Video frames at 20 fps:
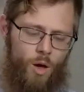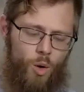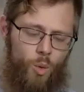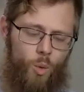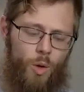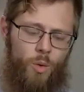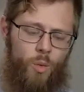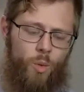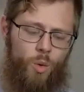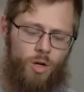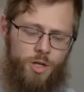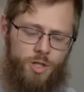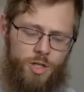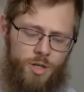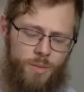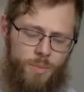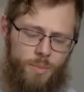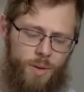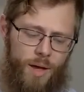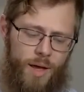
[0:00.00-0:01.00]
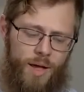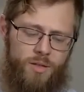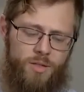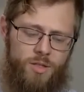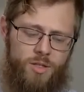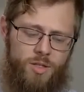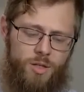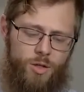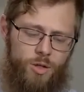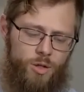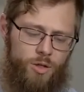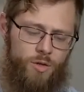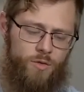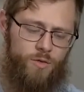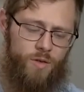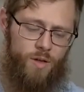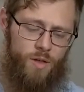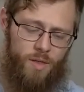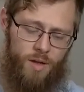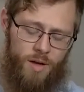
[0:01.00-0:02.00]
We worship and
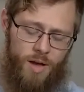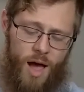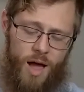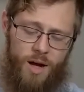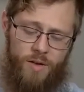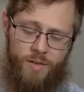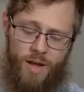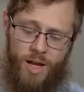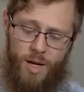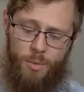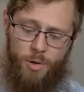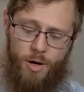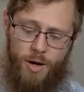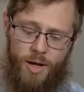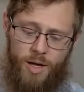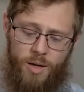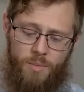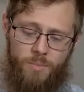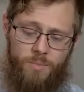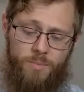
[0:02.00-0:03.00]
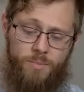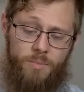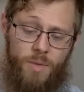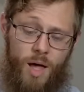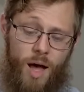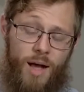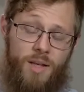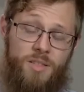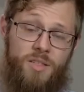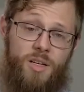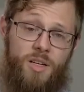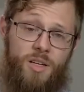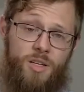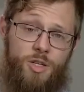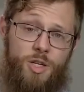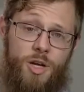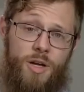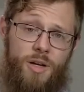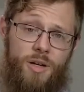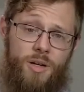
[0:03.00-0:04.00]
serve the God of Abraham, Isaac,
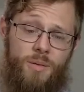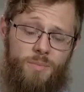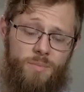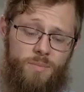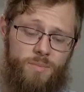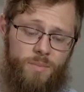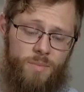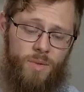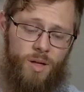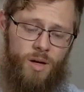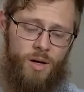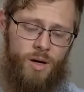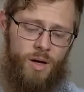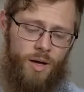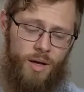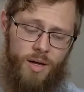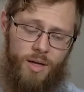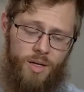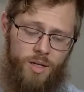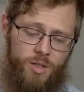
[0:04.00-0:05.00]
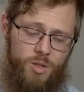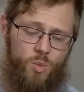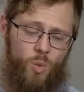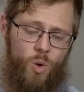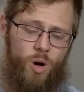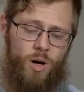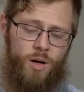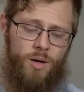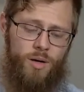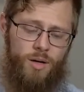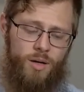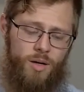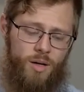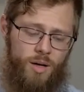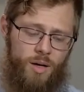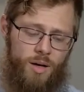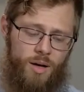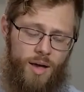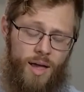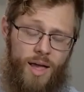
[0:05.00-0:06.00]
and Jacob. He is one
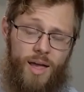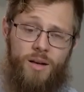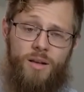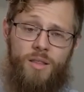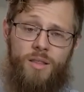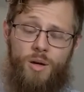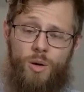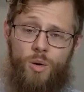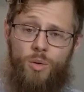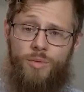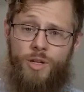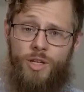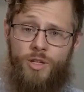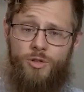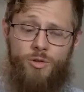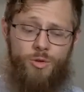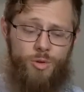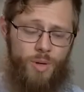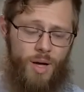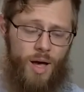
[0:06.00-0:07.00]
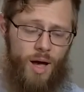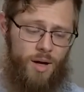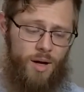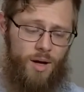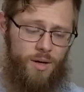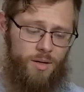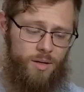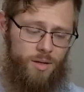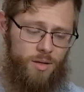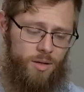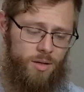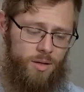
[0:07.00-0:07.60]
and the only true God.